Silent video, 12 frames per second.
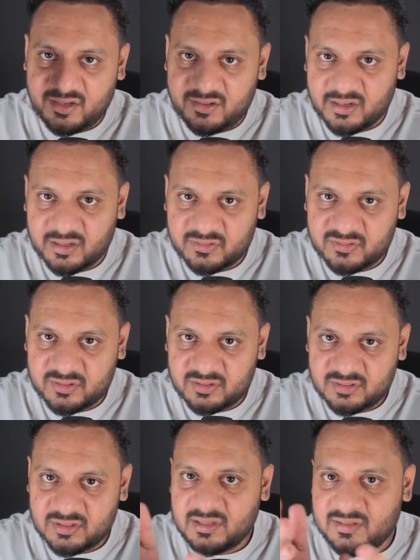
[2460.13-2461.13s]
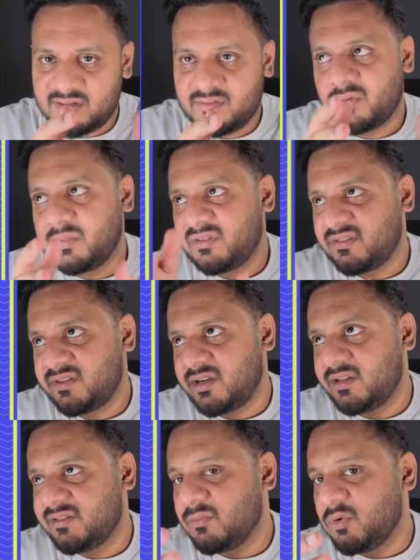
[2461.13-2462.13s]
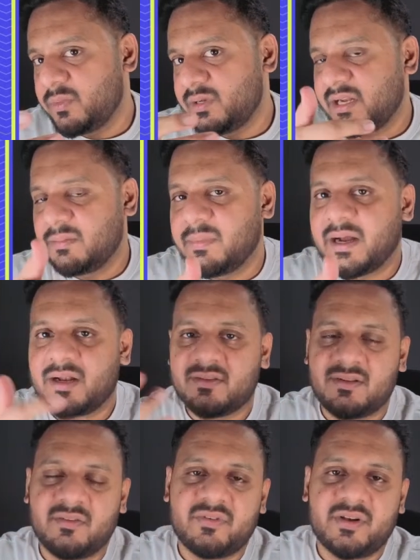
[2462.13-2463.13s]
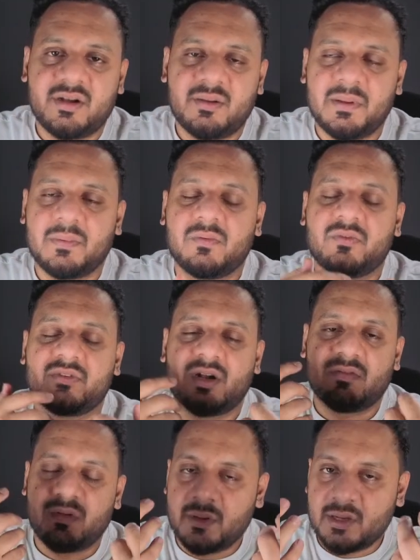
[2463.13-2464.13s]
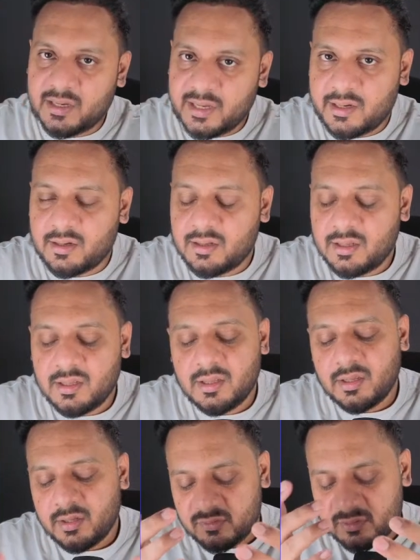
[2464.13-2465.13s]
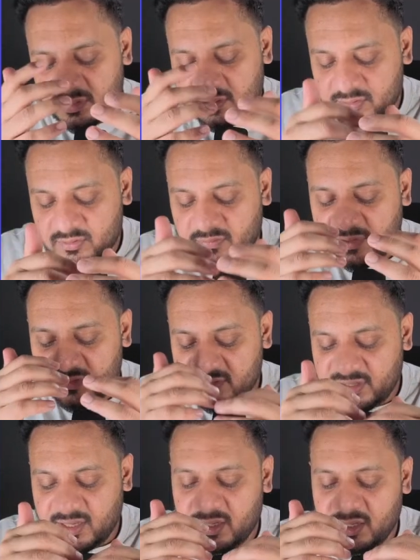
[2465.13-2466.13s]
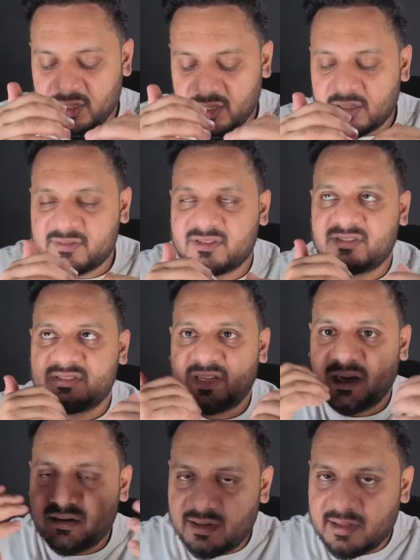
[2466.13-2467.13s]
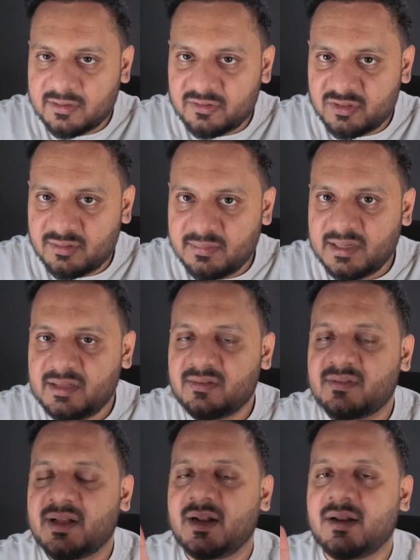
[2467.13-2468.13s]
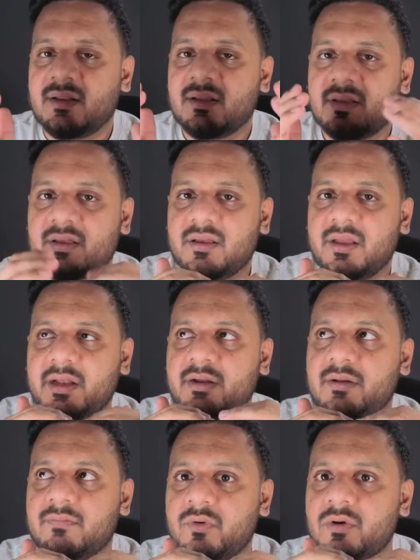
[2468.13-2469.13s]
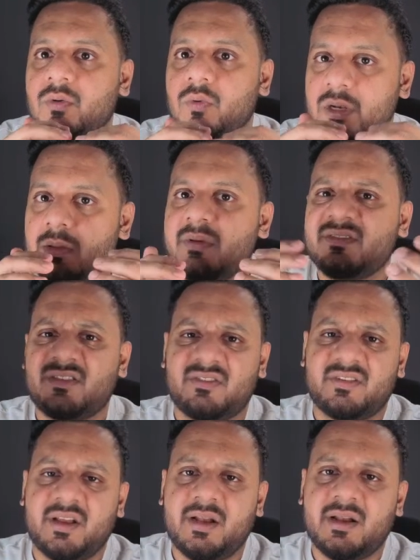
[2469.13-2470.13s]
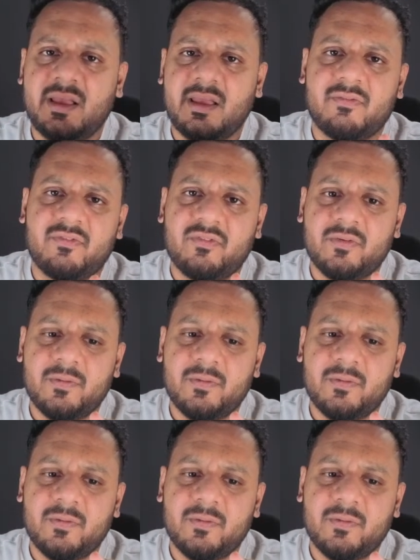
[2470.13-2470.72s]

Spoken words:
reduction. The reason it won't be sustained is the moment that ban is lifted, people will start vaping again. So we are saying a sustained reduction means that it would only be sustained if